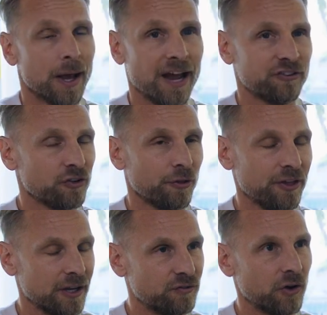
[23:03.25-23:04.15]
I still
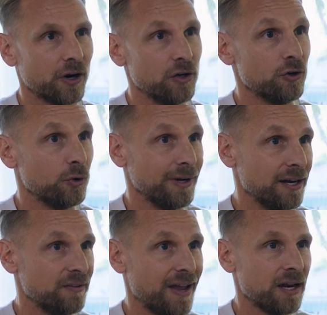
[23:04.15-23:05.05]
think it's very new and
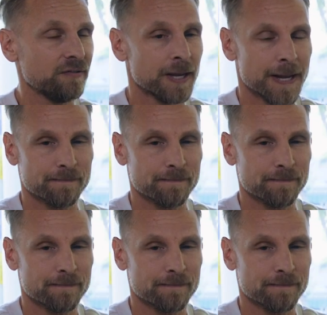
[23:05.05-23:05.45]
innovative.